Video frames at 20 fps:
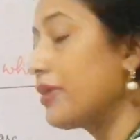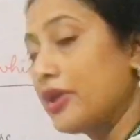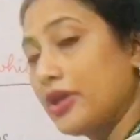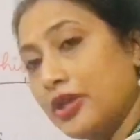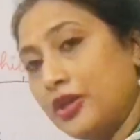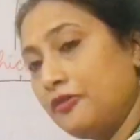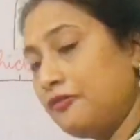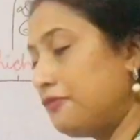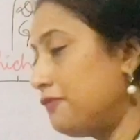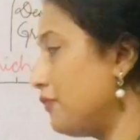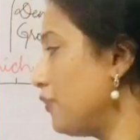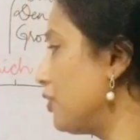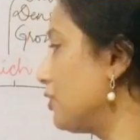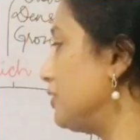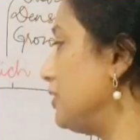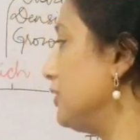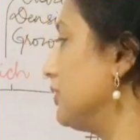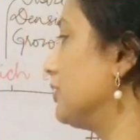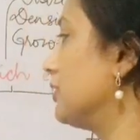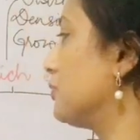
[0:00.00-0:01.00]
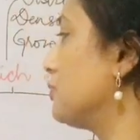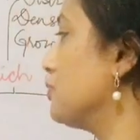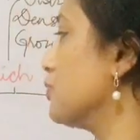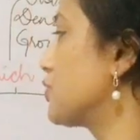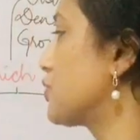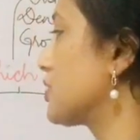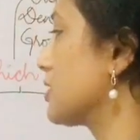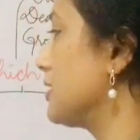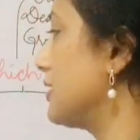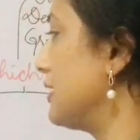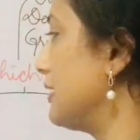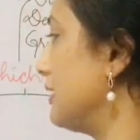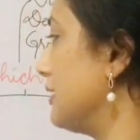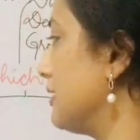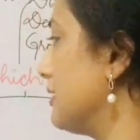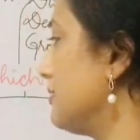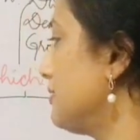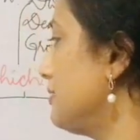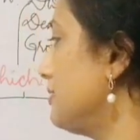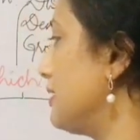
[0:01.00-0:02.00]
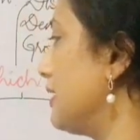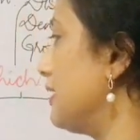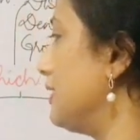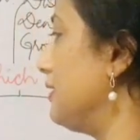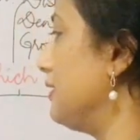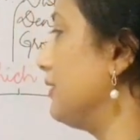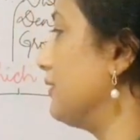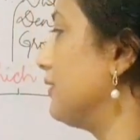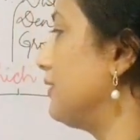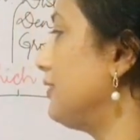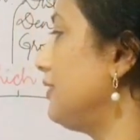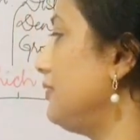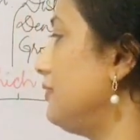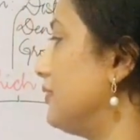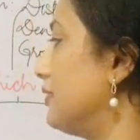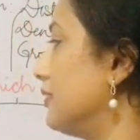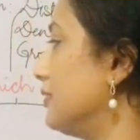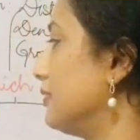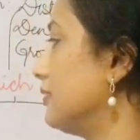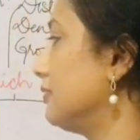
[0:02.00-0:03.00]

If not near the coastal areas, then near the river.